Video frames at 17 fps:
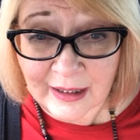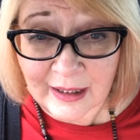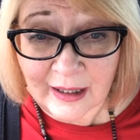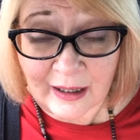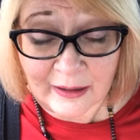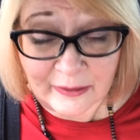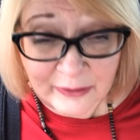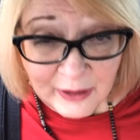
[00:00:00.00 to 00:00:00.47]

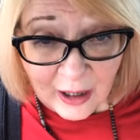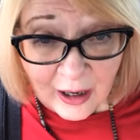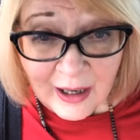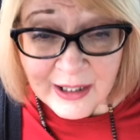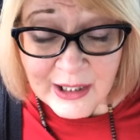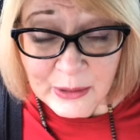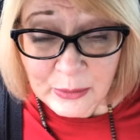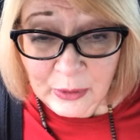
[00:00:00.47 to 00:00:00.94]
of
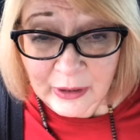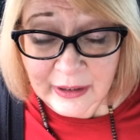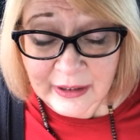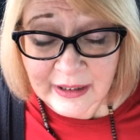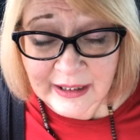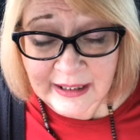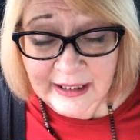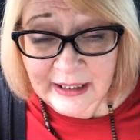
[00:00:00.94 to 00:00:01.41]
God's
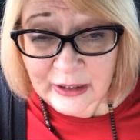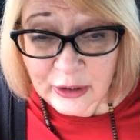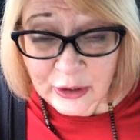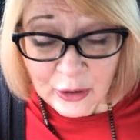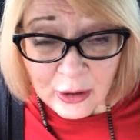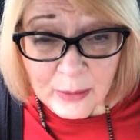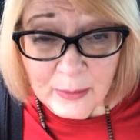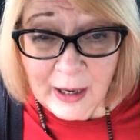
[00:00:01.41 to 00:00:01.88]
word in
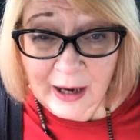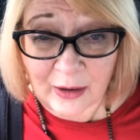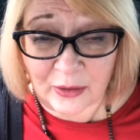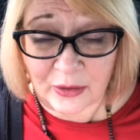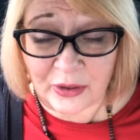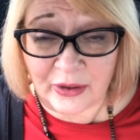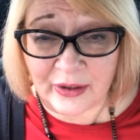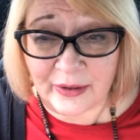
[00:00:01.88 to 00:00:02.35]
your mouth,
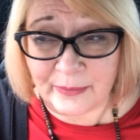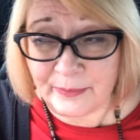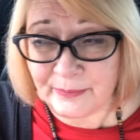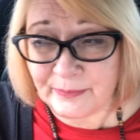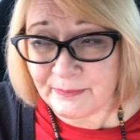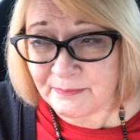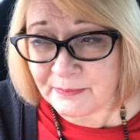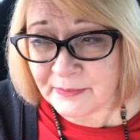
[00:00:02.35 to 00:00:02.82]

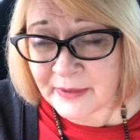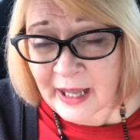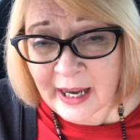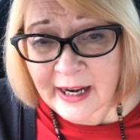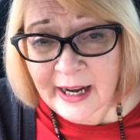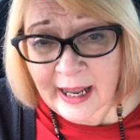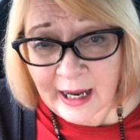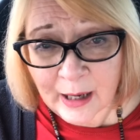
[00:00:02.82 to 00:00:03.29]

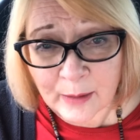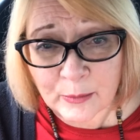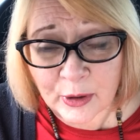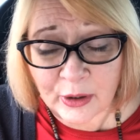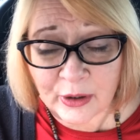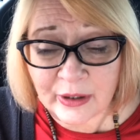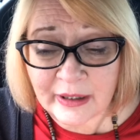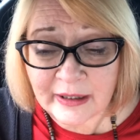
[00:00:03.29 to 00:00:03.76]
that
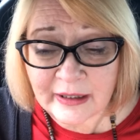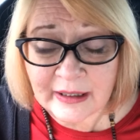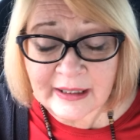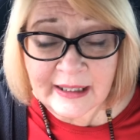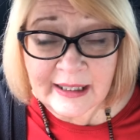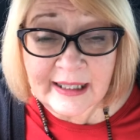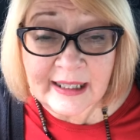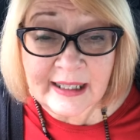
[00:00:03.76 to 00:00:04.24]
hammer
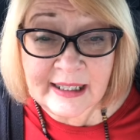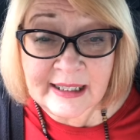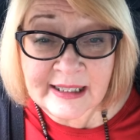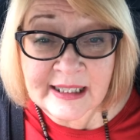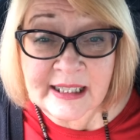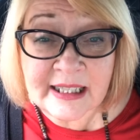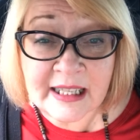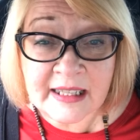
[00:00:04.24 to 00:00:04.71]

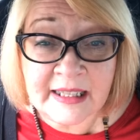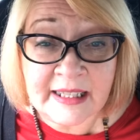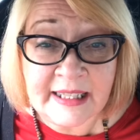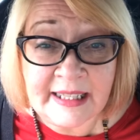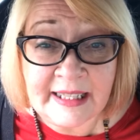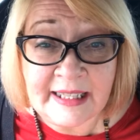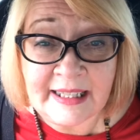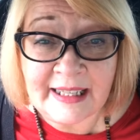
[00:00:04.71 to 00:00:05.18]
is
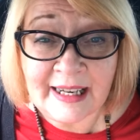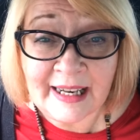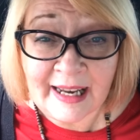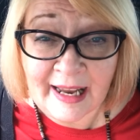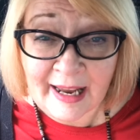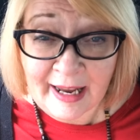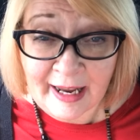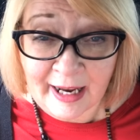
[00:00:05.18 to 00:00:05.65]
the
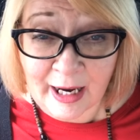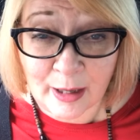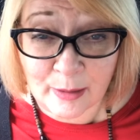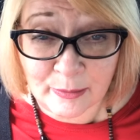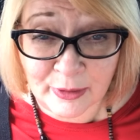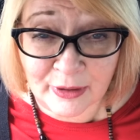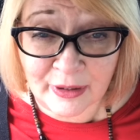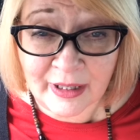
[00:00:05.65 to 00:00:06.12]

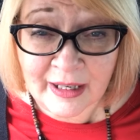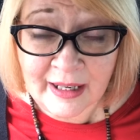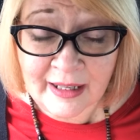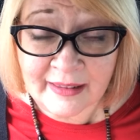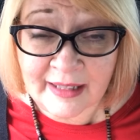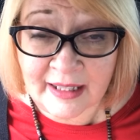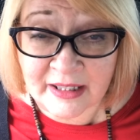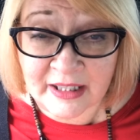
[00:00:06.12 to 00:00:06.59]
hammer
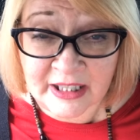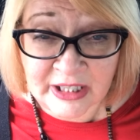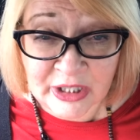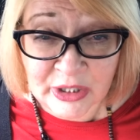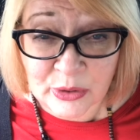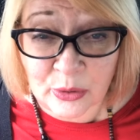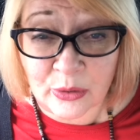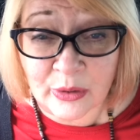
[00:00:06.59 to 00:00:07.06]
that
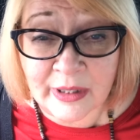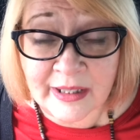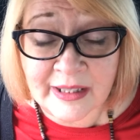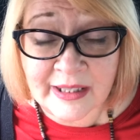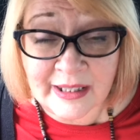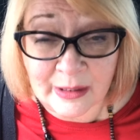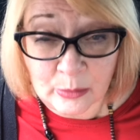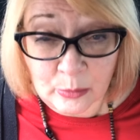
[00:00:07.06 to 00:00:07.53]

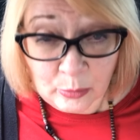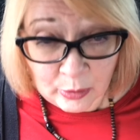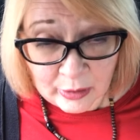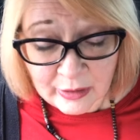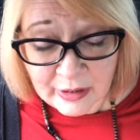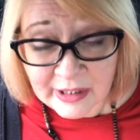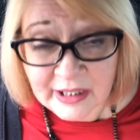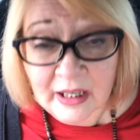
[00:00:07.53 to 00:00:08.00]
destroys the
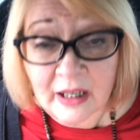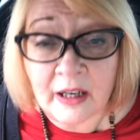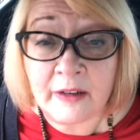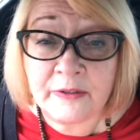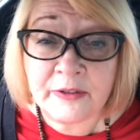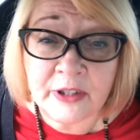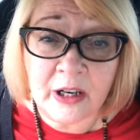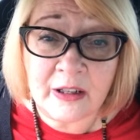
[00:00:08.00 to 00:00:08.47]
works
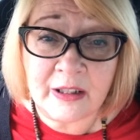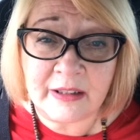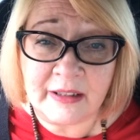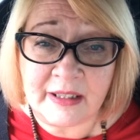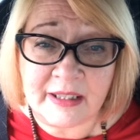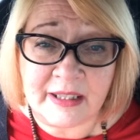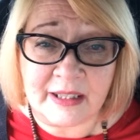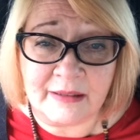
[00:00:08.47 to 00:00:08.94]
of
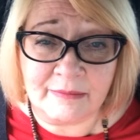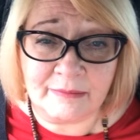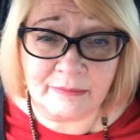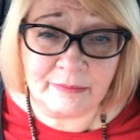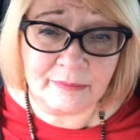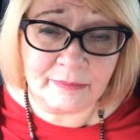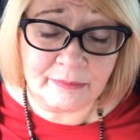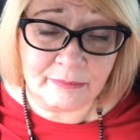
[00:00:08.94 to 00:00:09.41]
darkness.
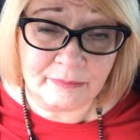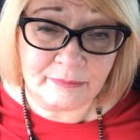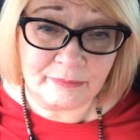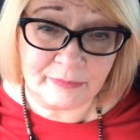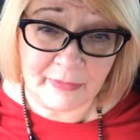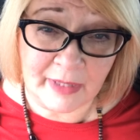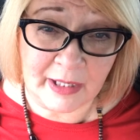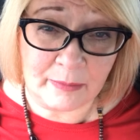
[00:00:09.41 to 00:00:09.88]

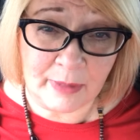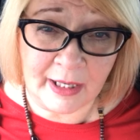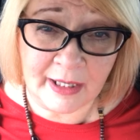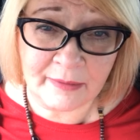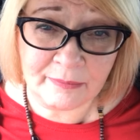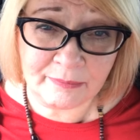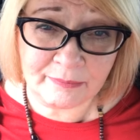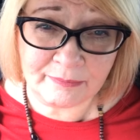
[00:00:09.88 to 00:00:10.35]

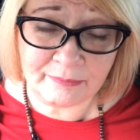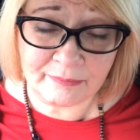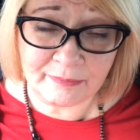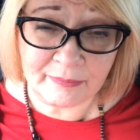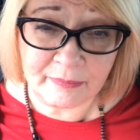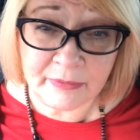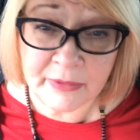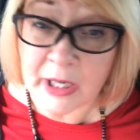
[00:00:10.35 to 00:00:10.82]
Amen.
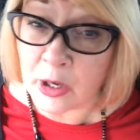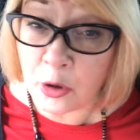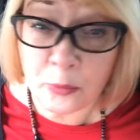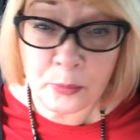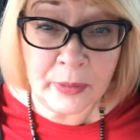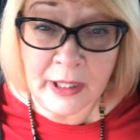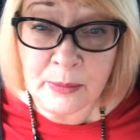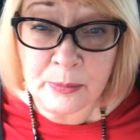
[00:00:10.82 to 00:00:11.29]
To help
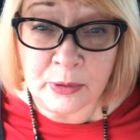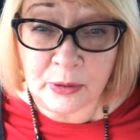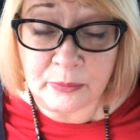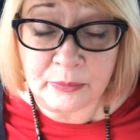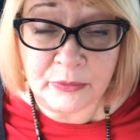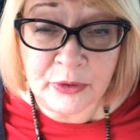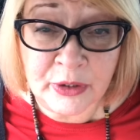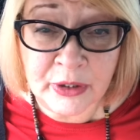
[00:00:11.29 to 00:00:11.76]
people.
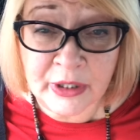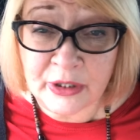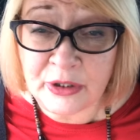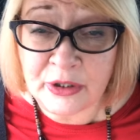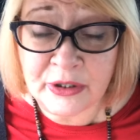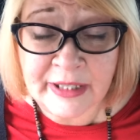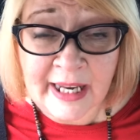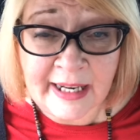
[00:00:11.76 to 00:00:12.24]
You can
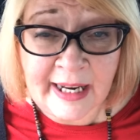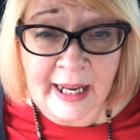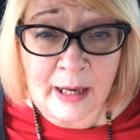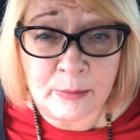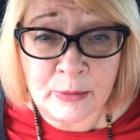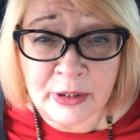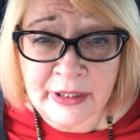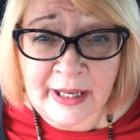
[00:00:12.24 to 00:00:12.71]
use that
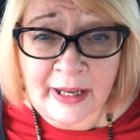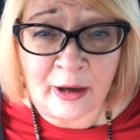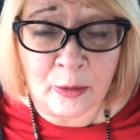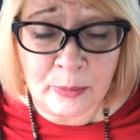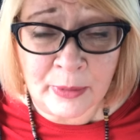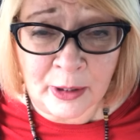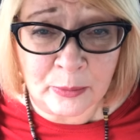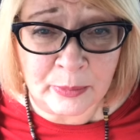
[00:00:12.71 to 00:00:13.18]
hammer to
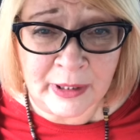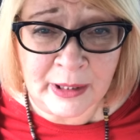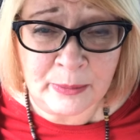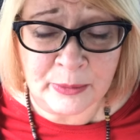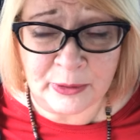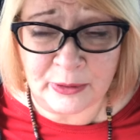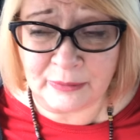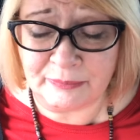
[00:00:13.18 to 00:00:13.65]
help out people.